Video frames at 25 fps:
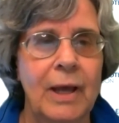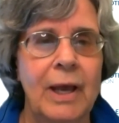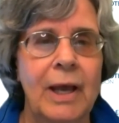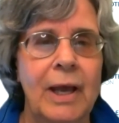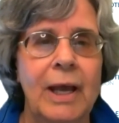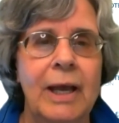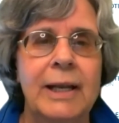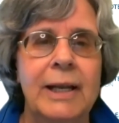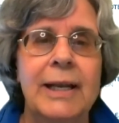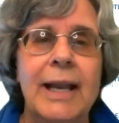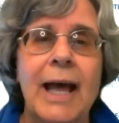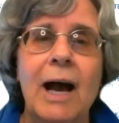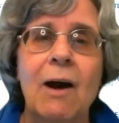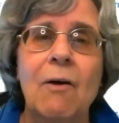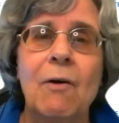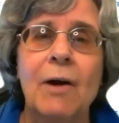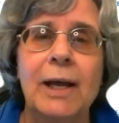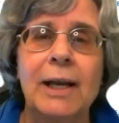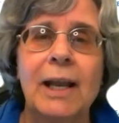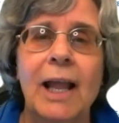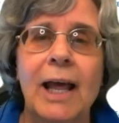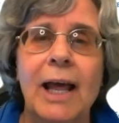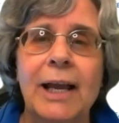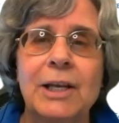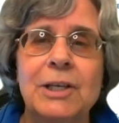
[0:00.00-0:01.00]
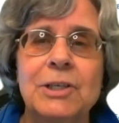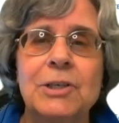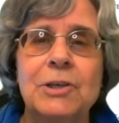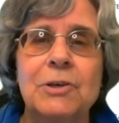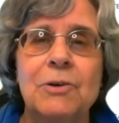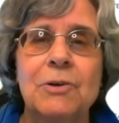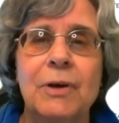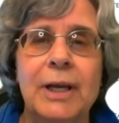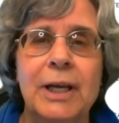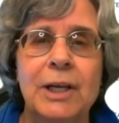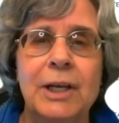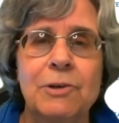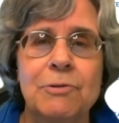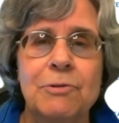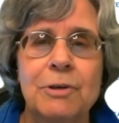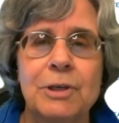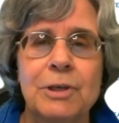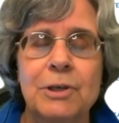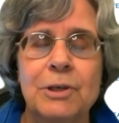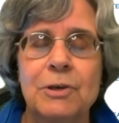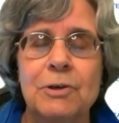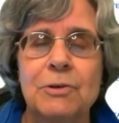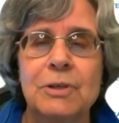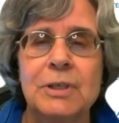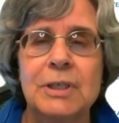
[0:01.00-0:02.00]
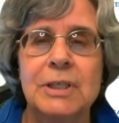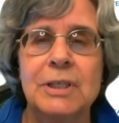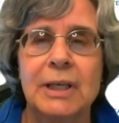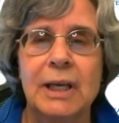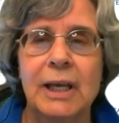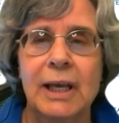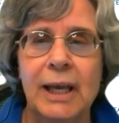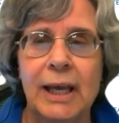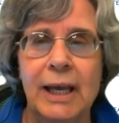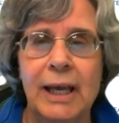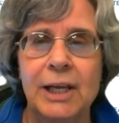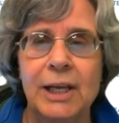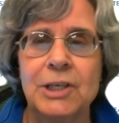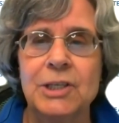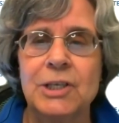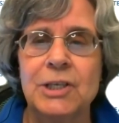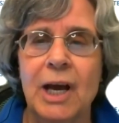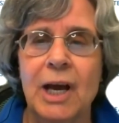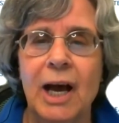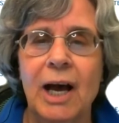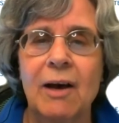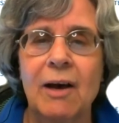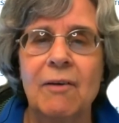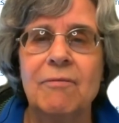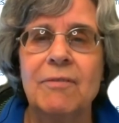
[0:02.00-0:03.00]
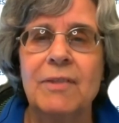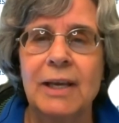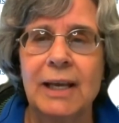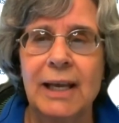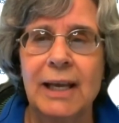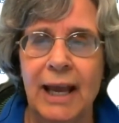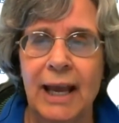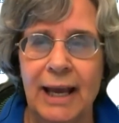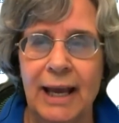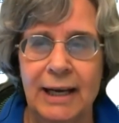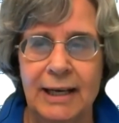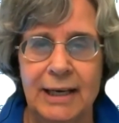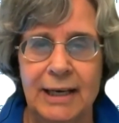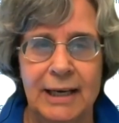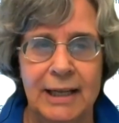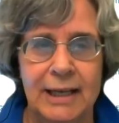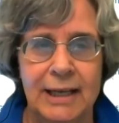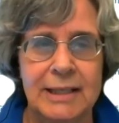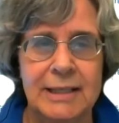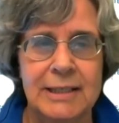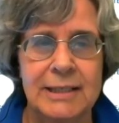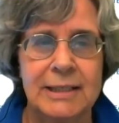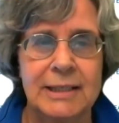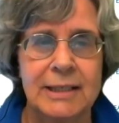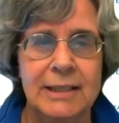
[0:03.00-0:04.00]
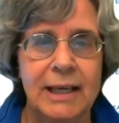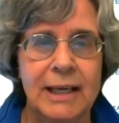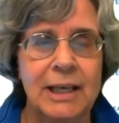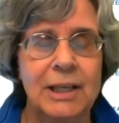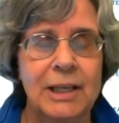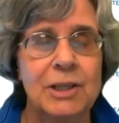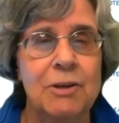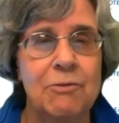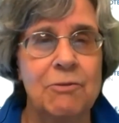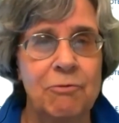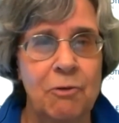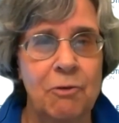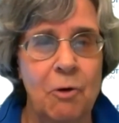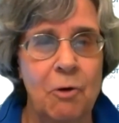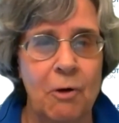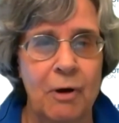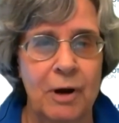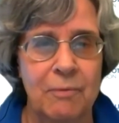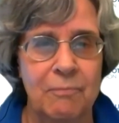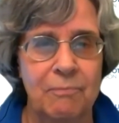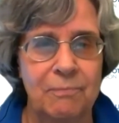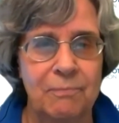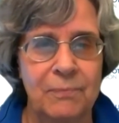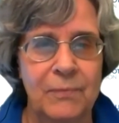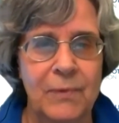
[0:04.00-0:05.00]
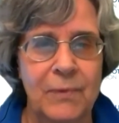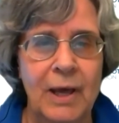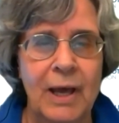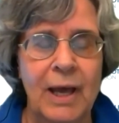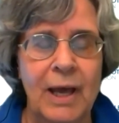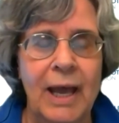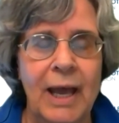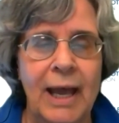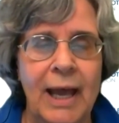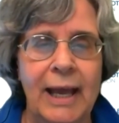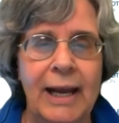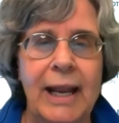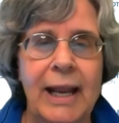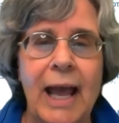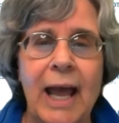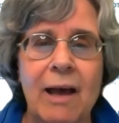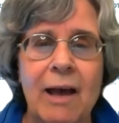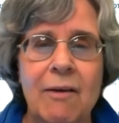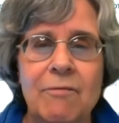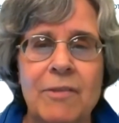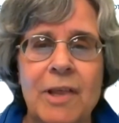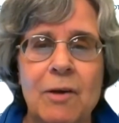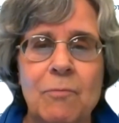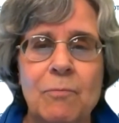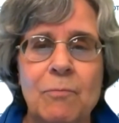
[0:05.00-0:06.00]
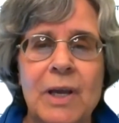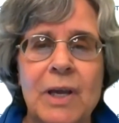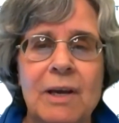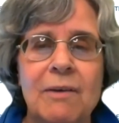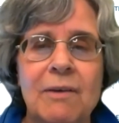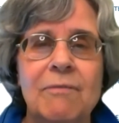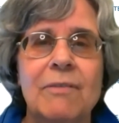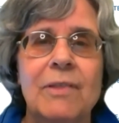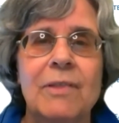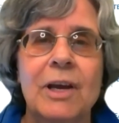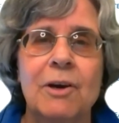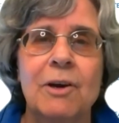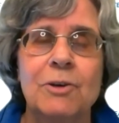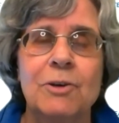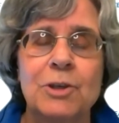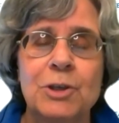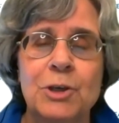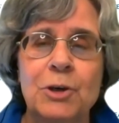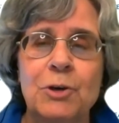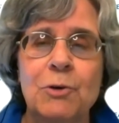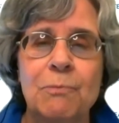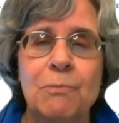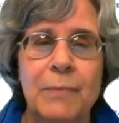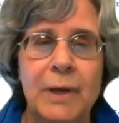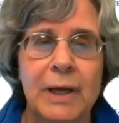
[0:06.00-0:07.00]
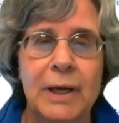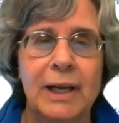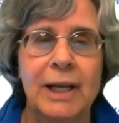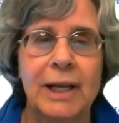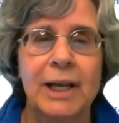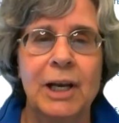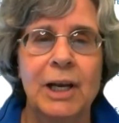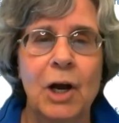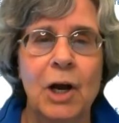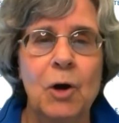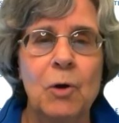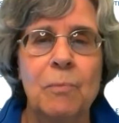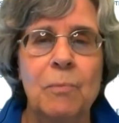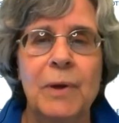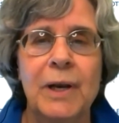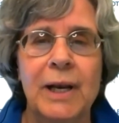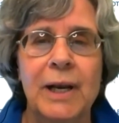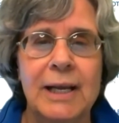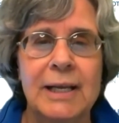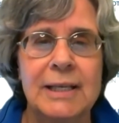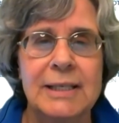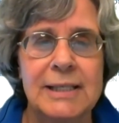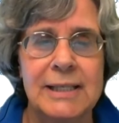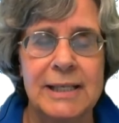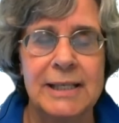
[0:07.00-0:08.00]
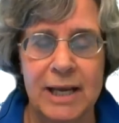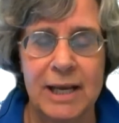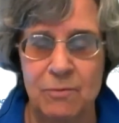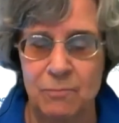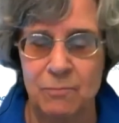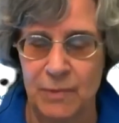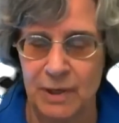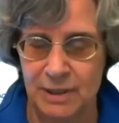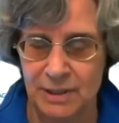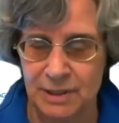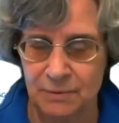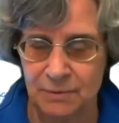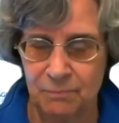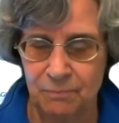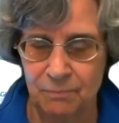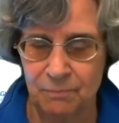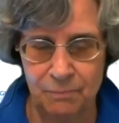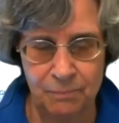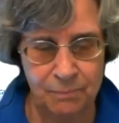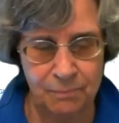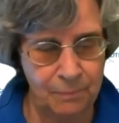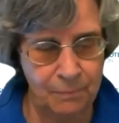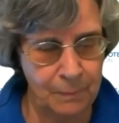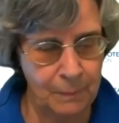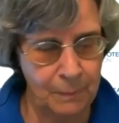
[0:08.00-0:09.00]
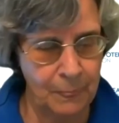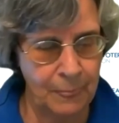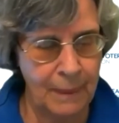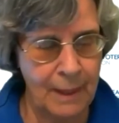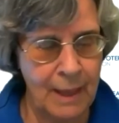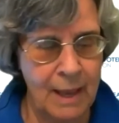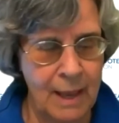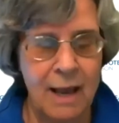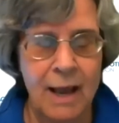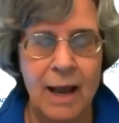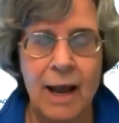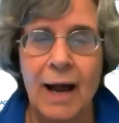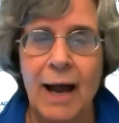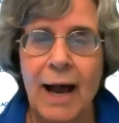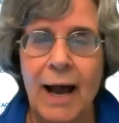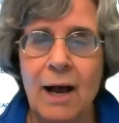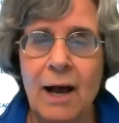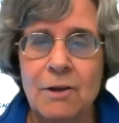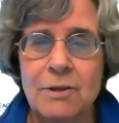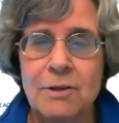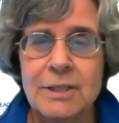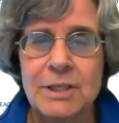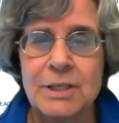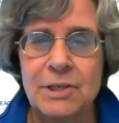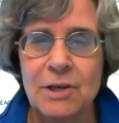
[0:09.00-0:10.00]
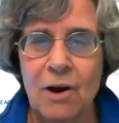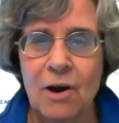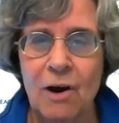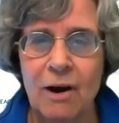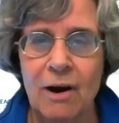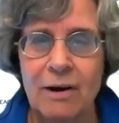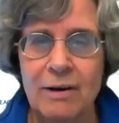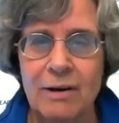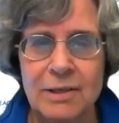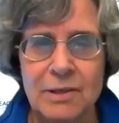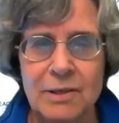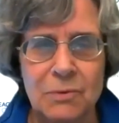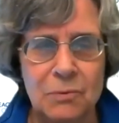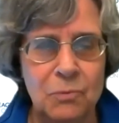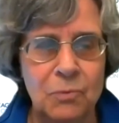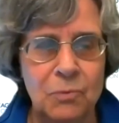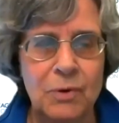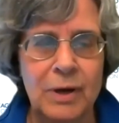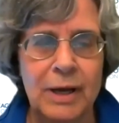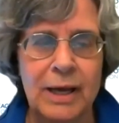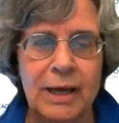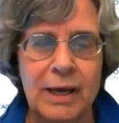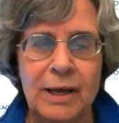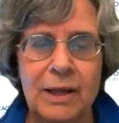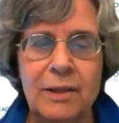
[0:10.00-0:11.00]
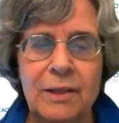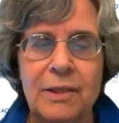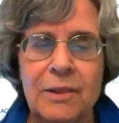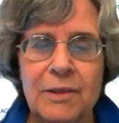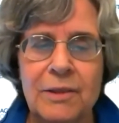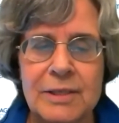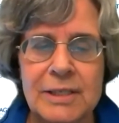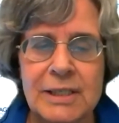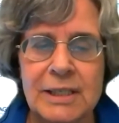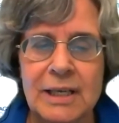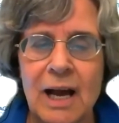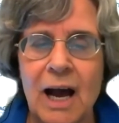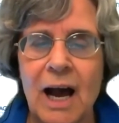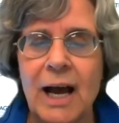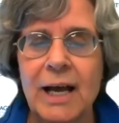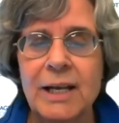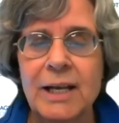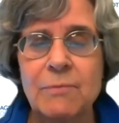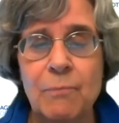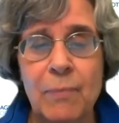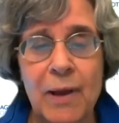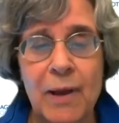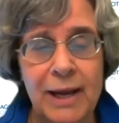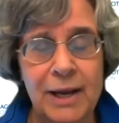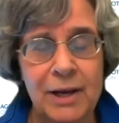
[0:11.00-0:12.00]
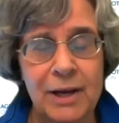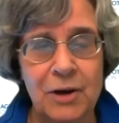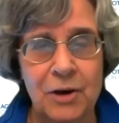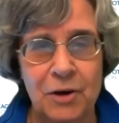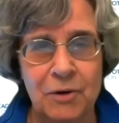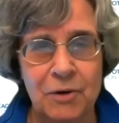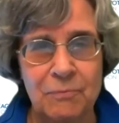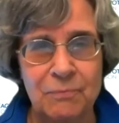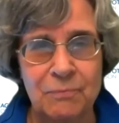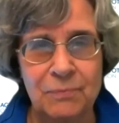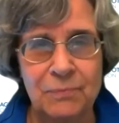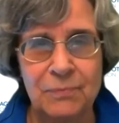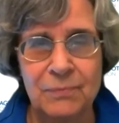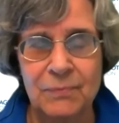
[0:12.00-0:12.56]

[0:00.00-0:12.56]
Now I'd like to introduce each of the candidates in the forum and have them give their 2-minute opening statement. I'll start with Scott Baker.